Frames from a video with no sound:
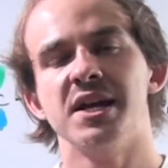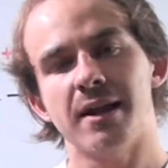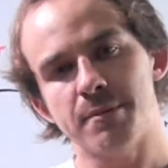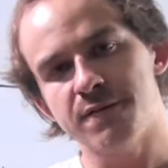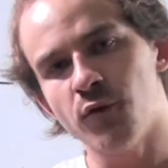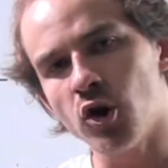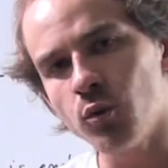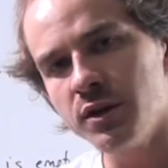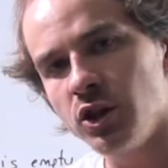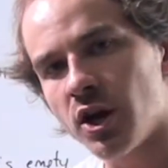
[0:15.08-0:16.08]
Now
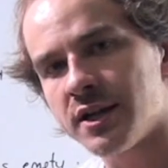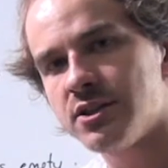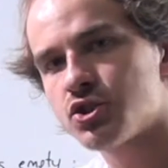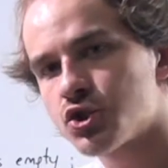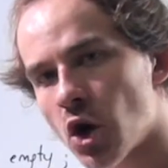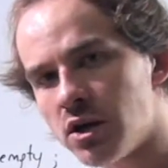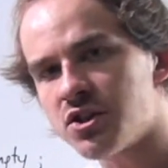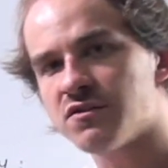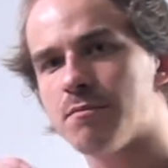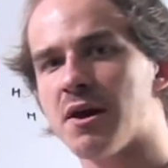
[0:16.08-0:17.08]
before we look at the
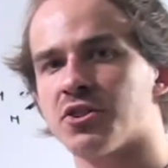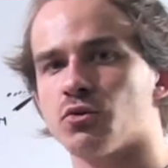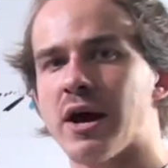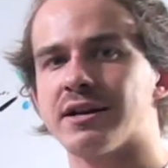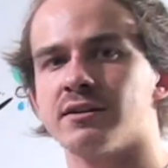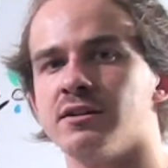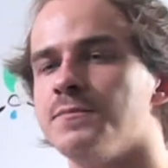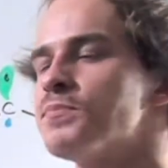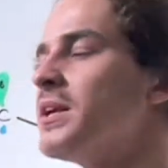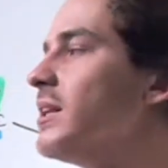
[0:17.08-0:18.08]
structure of the methyl
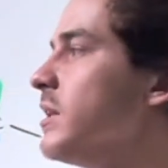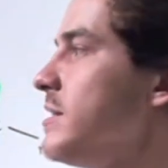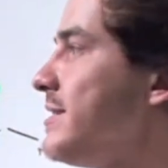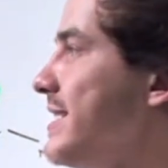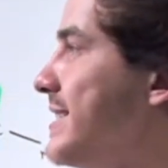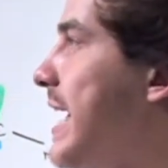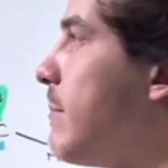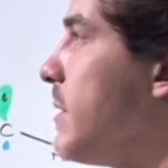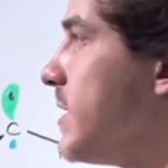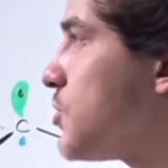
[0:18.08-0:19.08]
radical, let's
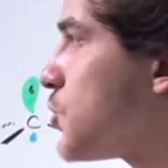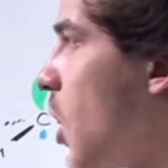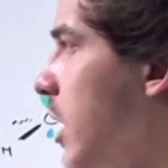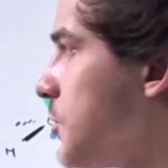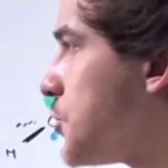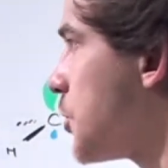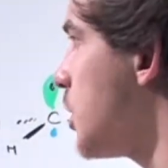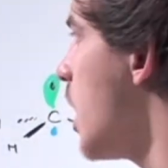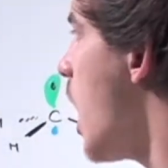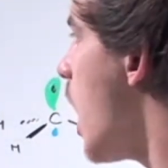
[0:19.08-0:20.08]
examine the
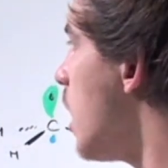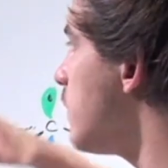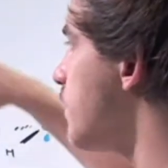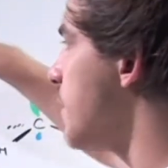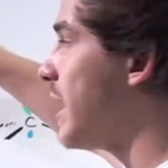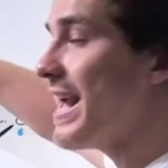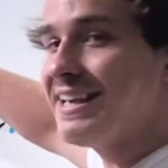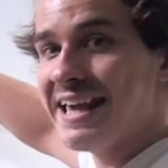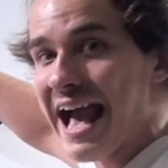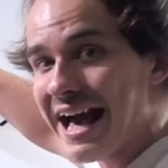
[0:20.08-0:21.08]
structure of the
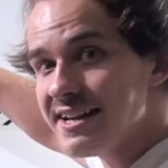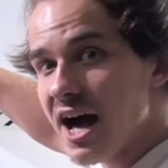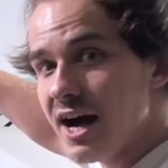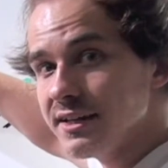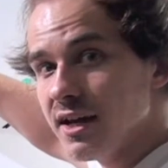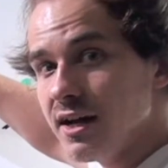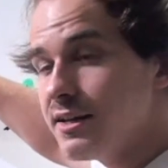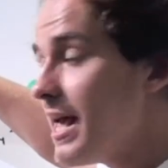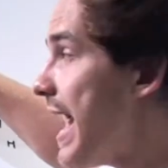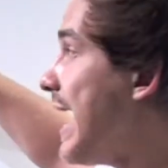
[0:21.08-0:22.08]

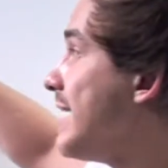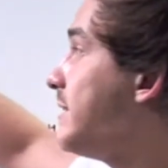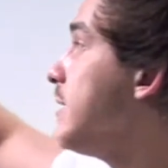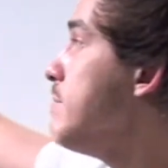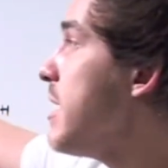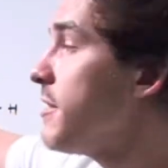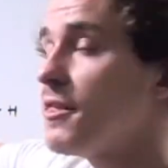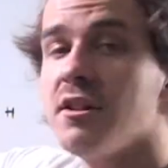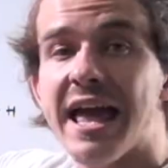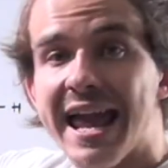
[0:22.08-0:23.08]
cation and the
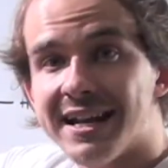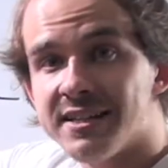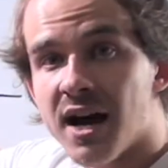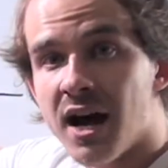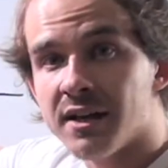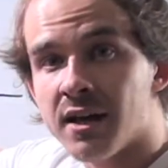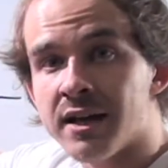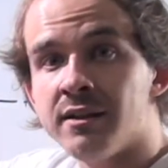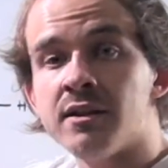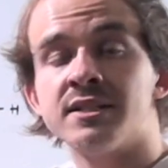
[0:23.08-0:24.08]
methyl anion.
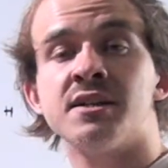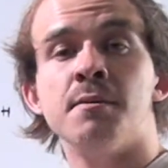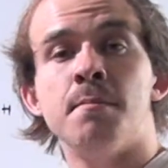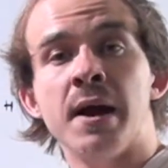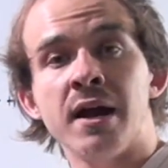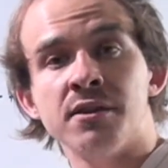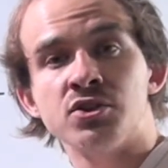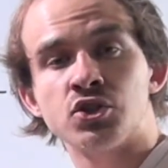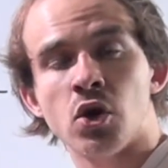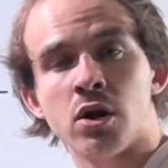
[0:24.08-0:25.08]
And let's compare
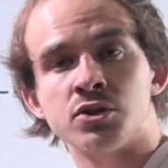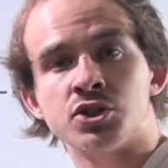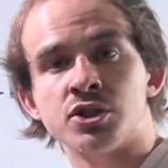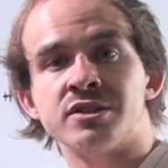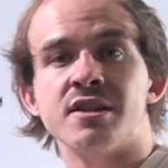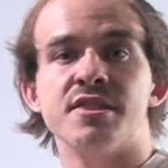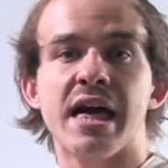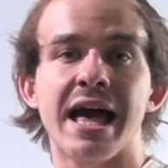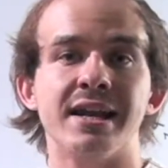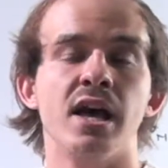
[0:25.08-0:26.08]
the structure to
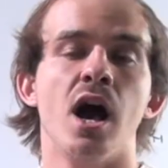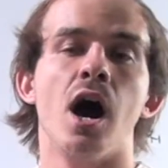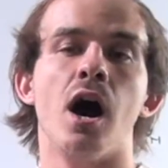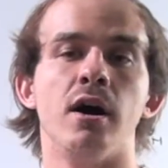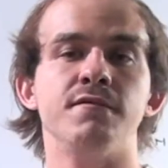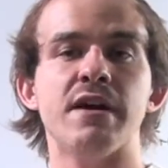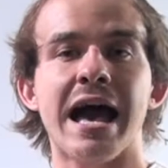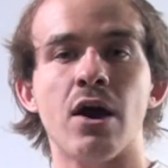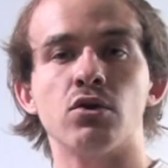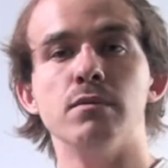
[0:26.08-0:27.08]
that of
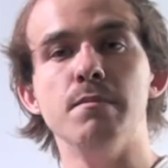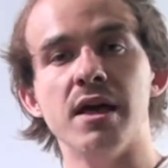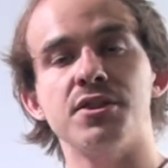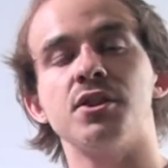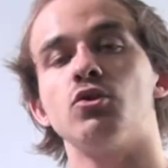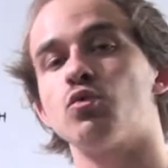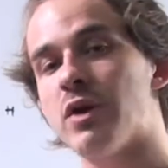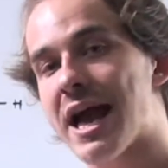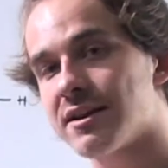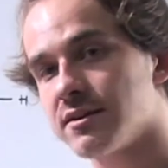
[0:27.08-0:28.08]
our methyl
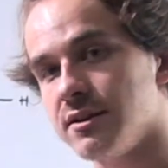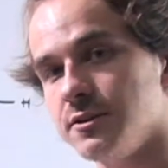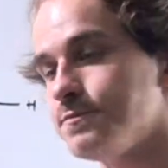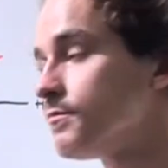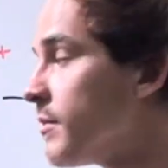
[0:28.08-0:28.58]
radical.